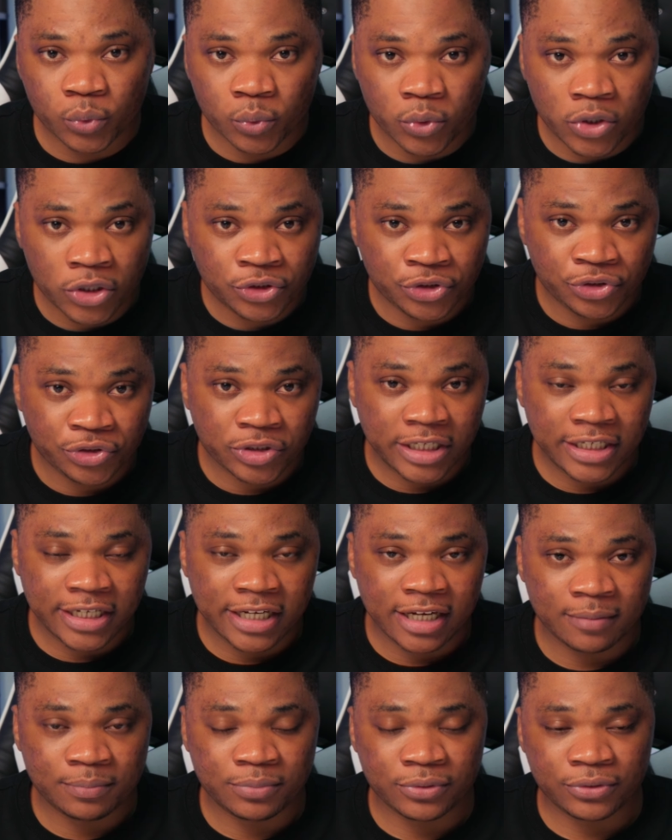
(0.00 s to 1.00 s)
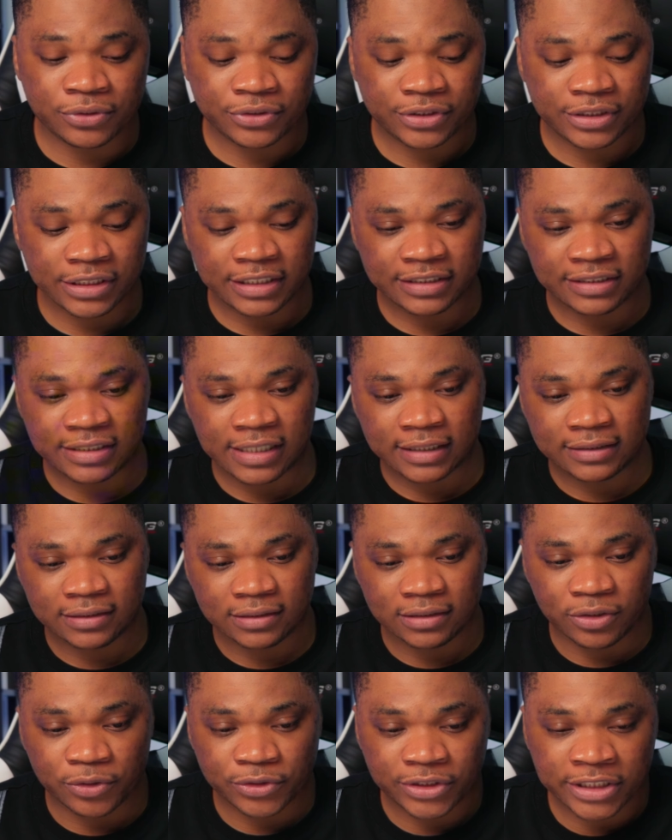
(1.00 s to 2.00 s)
what usually happens is that
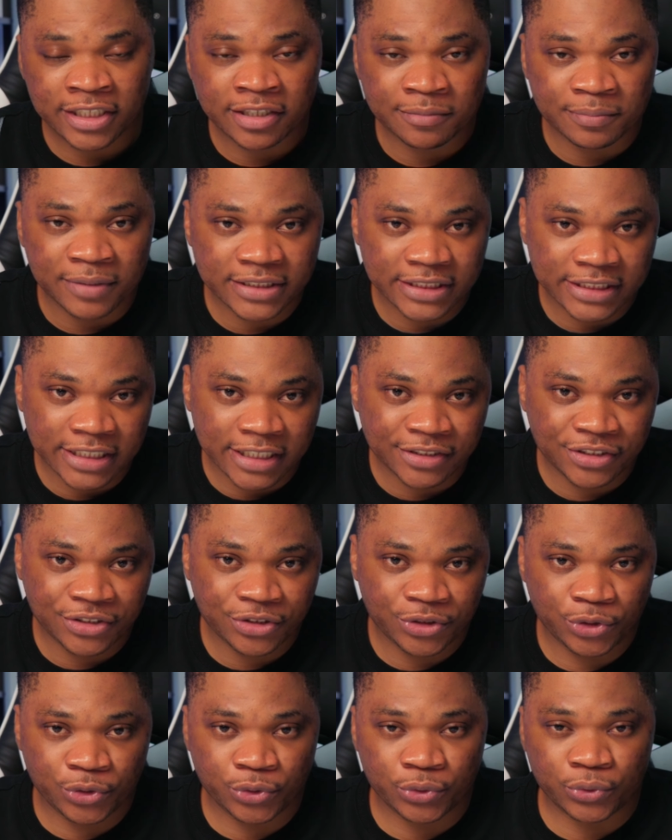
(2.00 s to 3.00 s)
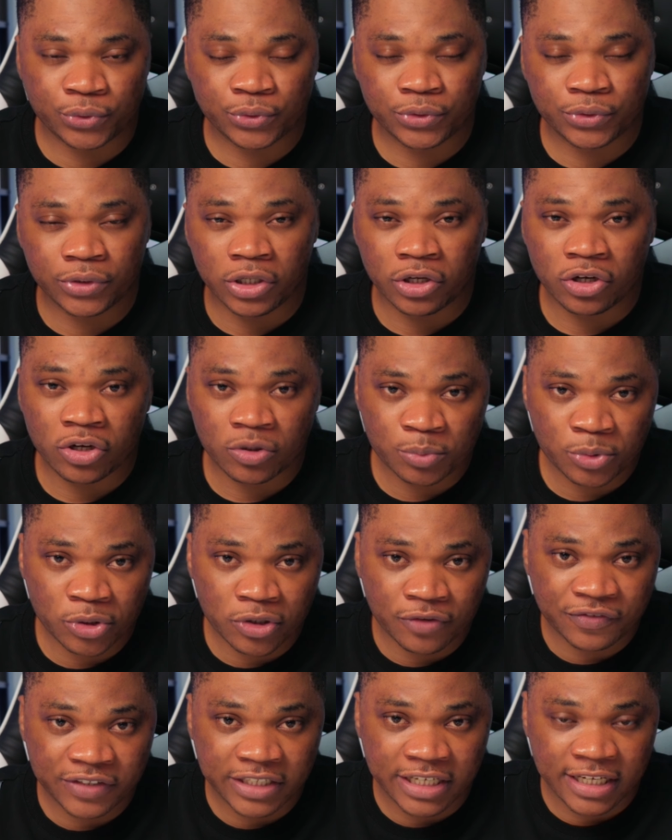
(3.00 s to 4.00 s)
they'll send a message to a couple
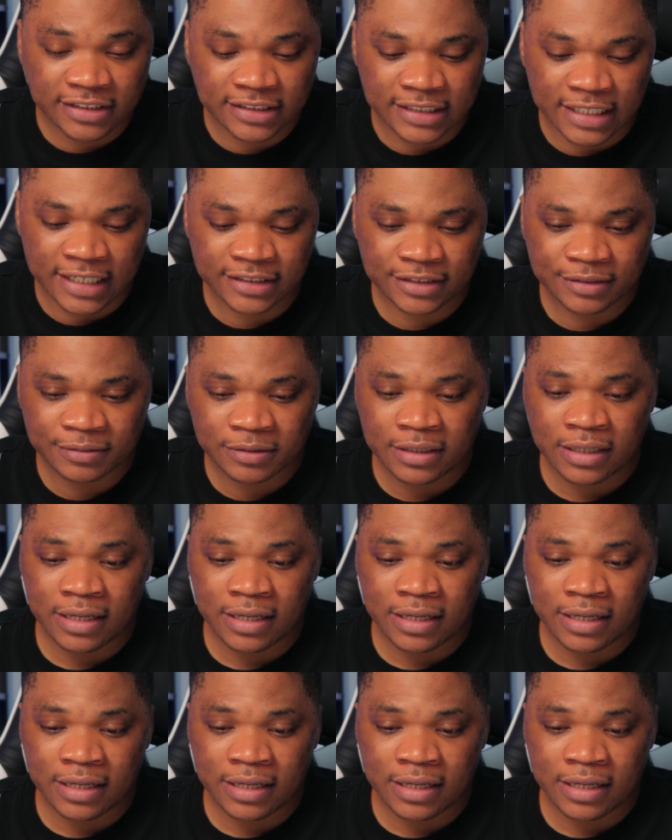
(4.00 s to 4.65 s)
of freelancers,